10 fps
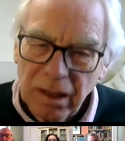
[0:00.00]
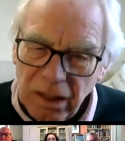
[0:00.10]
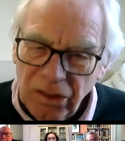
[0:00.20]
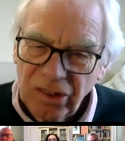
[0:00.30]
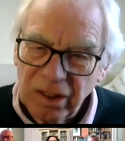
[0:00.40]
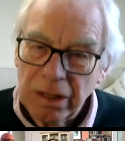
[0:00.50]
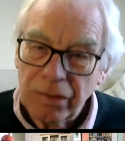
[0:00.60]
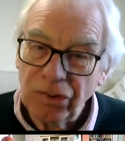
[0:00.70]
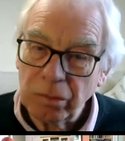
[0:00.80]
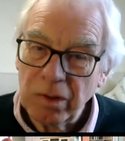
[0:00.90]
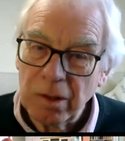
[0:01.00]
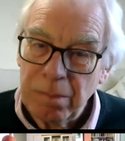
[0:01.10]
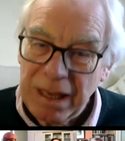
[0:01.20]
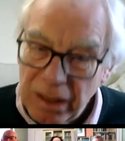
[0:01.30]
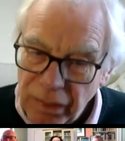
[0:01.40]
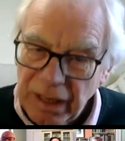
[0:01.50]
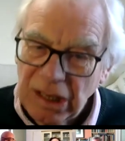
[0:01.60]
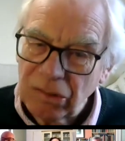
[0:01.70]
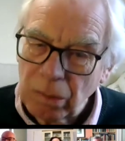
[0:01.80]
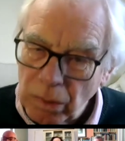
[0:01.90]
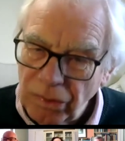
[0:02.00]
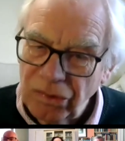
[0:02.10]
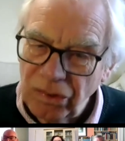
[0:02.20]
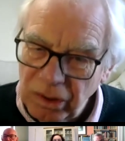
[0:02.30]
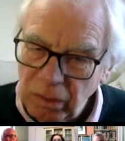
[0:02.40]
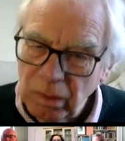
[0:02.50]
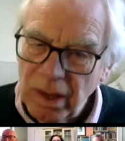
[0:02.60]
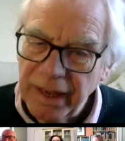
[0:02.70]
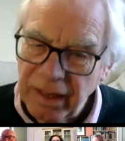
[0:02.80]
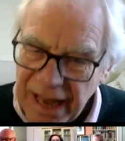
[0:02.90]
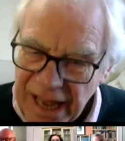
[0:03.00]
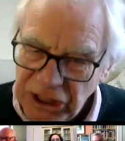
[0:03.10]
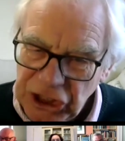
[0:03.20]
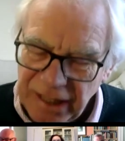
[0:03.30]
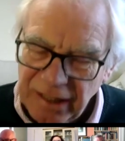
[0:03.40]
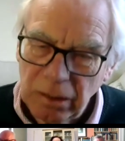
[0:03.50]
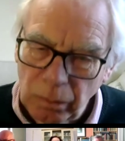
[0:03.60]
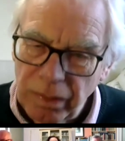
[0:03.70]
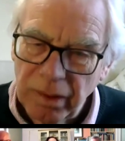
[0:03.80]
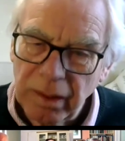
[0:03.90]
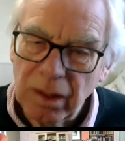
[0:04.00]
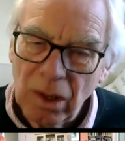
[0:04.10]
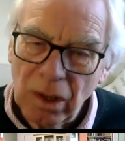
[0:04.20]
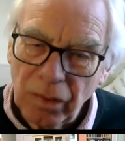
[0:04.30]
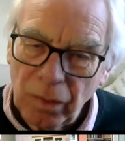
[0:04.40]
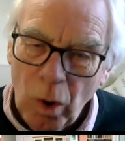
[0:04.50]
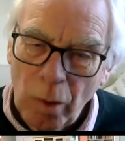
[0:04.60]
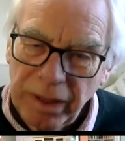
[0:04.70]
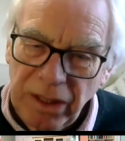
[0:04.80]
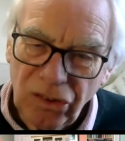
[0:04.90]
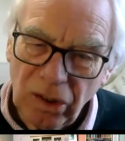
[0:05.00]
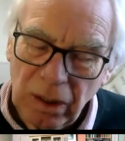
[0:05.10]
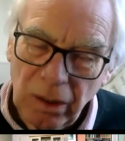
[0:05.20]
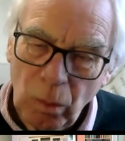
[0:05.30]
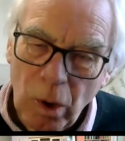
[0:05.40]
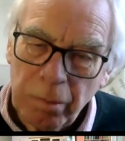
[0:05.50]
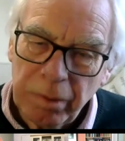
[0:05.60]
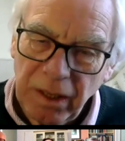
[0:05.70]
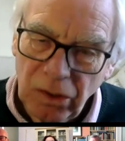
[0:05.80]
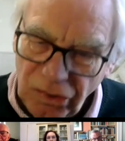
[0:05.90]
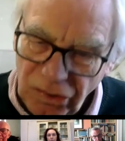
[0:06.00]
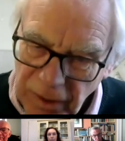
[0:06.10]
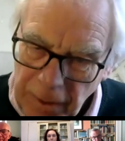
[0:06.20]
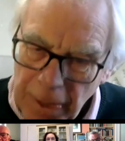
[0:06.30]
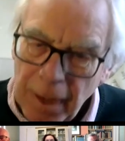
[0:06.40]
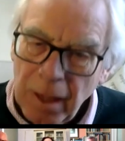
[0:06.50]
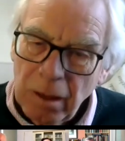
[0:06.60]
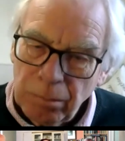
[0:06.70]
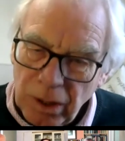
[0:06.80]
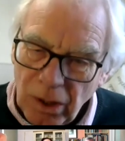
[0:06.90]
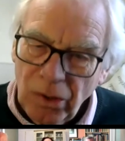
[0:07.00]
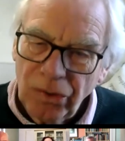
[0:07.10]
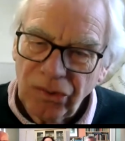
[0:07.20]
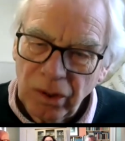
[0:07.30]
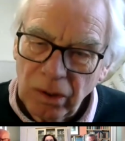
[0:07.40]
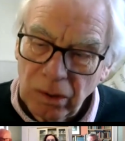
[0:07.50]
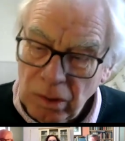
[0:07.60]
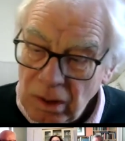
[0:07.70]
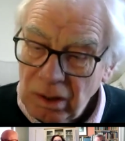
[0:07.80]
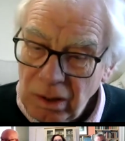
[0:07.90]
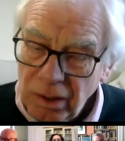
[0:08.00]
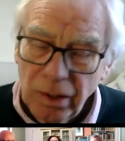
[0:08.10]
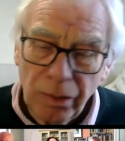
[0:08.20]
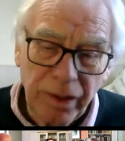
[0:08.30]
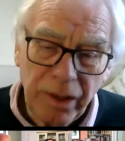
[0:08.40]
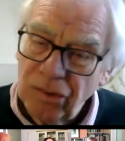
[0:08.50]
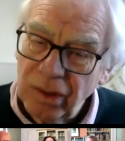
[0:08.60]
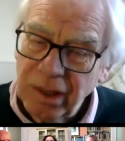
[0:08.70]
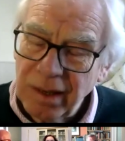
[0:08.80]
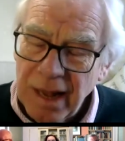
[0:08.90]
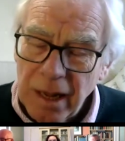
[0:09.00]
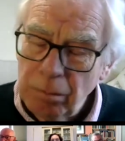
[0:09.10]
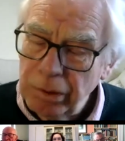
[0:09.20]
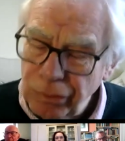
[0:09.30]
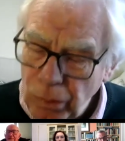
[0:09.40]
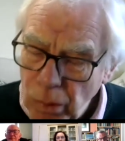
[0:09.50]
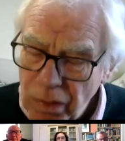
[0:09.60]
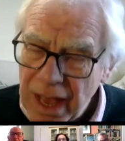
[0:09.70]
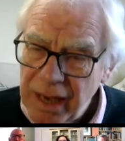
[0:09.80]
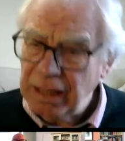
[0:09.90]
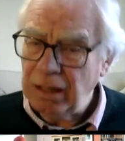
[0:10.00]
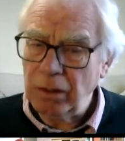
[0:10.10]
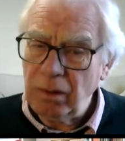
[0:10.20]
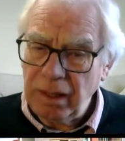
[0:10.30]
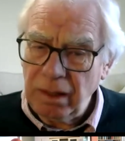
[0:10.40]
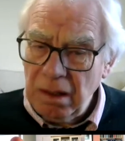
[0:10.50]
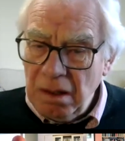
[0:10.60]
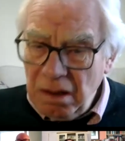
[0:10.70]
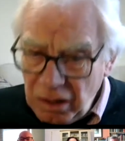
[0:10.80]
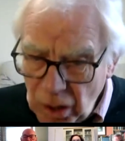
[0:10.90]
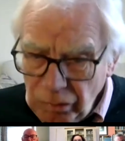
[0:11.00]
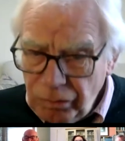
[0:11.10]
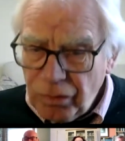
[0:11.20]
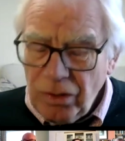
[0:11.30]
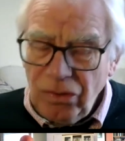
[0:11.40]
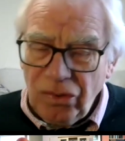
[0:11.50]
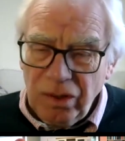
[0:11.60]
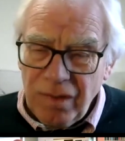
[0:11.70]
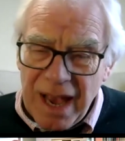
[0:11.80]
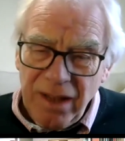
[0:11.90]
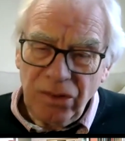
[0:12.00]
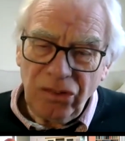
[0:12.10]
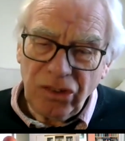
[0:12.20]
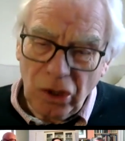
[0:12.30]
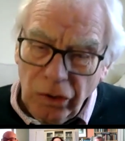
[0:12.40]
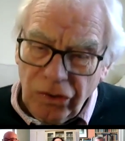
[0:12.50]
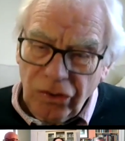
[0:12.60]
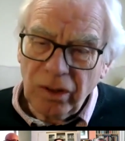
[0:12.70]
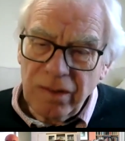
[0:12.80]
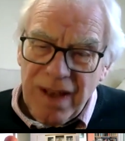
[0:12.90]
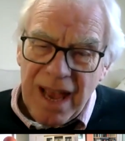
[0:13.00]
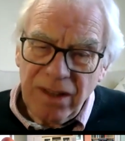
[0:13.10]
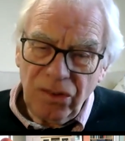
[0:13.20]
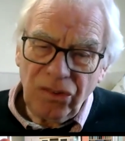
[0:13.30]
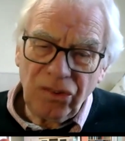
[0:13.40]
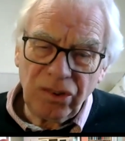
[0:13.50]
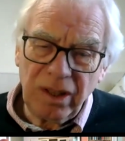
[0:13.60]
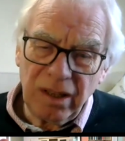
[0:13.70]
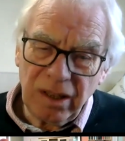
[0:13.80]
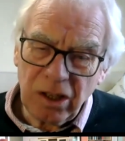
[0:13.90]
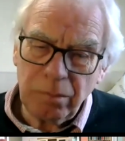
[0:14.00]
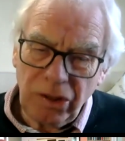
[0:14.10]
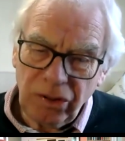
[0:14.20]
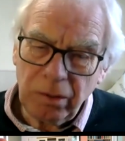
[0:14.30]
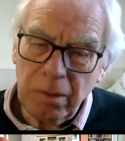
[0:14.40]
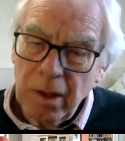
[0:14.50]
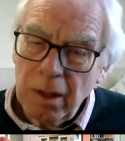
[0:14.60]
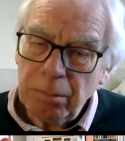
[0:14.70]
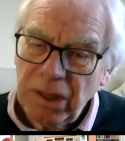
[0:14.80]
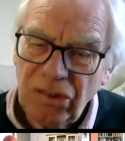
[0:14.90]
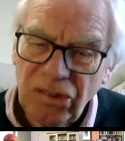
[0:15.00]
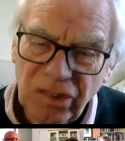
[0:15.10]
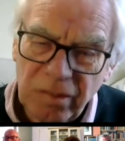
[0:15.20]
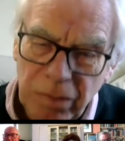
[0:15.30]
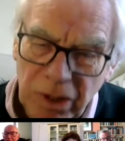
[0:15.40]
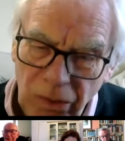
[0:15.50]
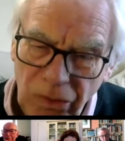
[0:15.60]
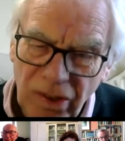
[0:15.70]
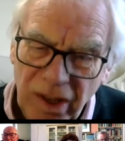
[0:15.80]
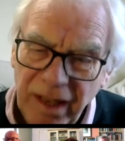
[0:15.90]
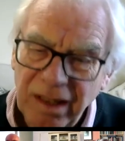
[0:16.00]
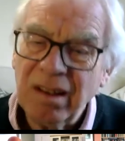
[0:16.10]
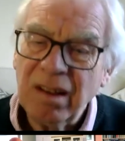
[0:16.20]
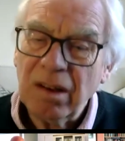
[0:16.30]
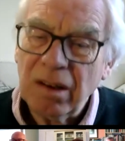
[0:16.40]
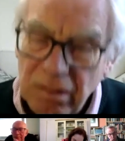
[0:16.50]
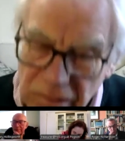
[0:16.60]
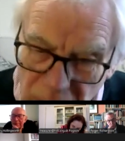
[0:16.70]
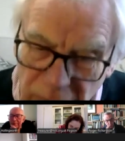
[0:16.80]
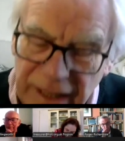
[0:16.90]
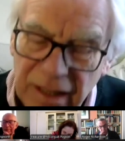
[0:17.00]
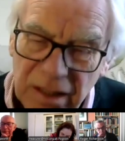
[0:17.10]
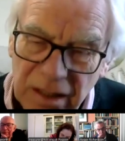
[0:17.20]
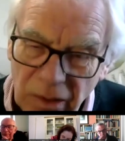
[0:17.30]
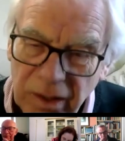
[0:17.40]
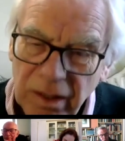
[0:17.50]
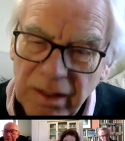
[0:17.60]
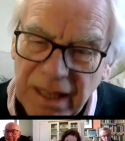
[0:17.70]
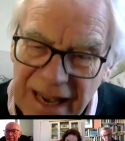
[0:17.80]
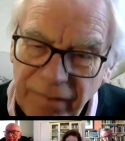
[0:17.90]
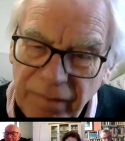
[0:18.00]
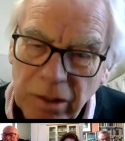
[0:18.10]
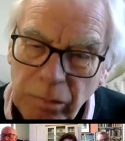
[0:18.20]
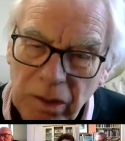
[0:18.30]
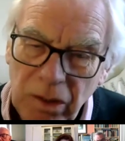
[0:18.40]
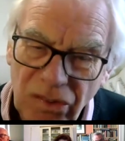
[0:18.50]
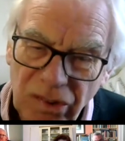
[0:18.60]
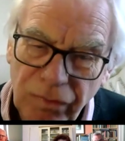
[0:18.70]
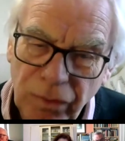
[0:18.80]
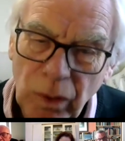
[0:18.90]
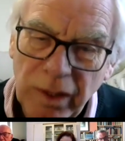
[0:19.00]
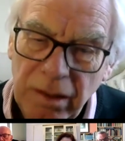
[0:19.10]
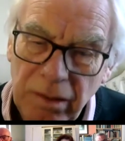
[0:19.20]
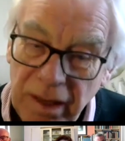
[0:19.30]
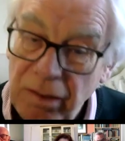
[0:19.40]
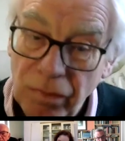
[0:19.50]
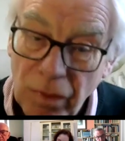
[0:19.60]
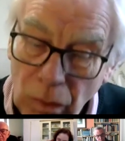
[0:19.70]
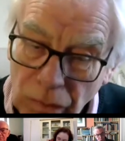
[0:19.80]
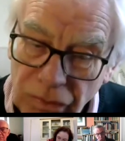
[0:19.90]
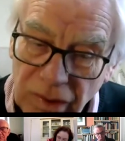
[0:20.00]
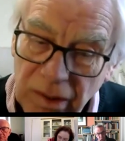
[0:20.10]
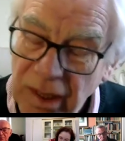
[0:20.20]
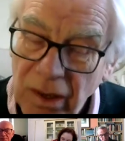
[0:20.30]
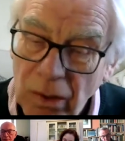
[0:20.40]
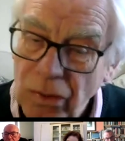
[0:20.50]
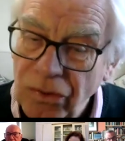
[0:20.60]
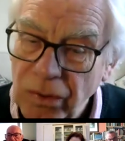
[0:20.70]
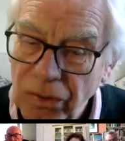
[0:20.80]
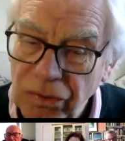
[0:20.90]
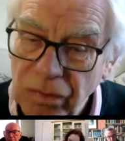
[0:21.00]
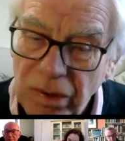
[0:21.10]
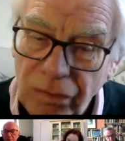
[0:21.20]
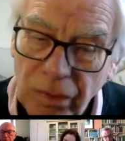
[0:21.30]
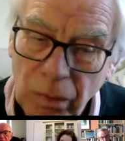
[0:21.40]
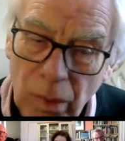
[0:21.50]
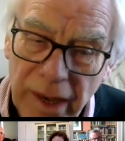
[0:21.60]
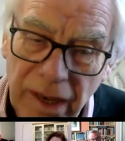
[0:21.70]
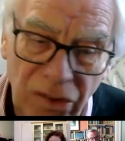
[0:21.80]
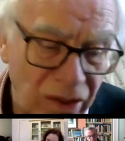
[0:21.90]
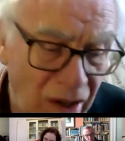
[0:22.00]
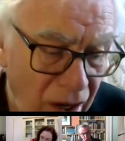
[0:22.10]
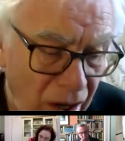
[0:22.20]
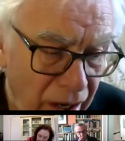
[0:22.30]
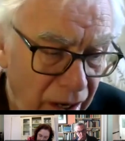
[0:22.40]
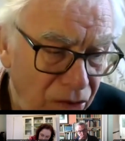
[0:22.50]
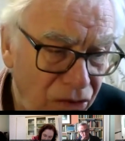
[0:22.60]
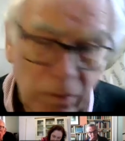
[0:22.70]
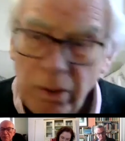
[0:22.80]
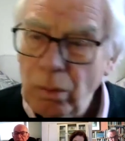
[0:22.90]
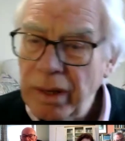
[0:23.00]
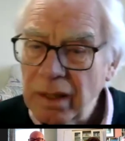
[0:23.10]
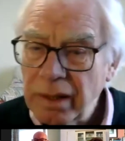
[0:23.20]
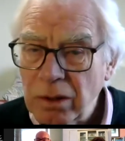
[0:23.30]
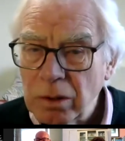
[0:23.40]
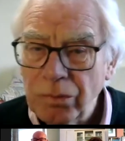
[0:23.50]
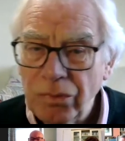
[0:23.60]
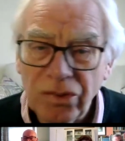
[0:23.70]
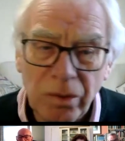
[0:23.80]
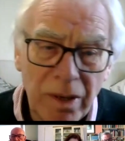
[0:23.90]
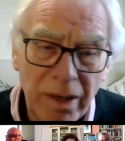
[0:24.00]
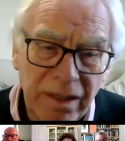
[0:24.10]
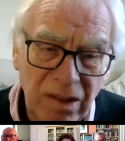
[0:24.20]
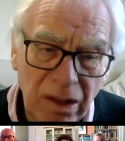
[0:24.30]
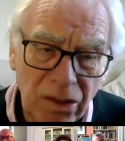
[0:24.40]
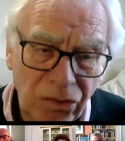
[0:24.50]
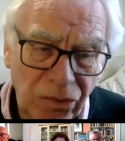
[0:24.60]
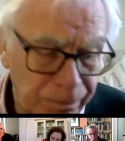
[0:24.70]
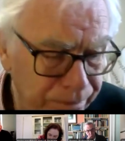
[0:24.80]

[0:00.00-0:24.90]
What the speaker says: Certainly for some of the bigger things we want to do, like at Edge Hill with the Wapping Tunnel and Wapping Cutting, but also look at things that can happen before then, including conference events, cultural events, commission pieces of music, really look at getting the community fully involved in all sorts of different ways. And so we're really open to ideas.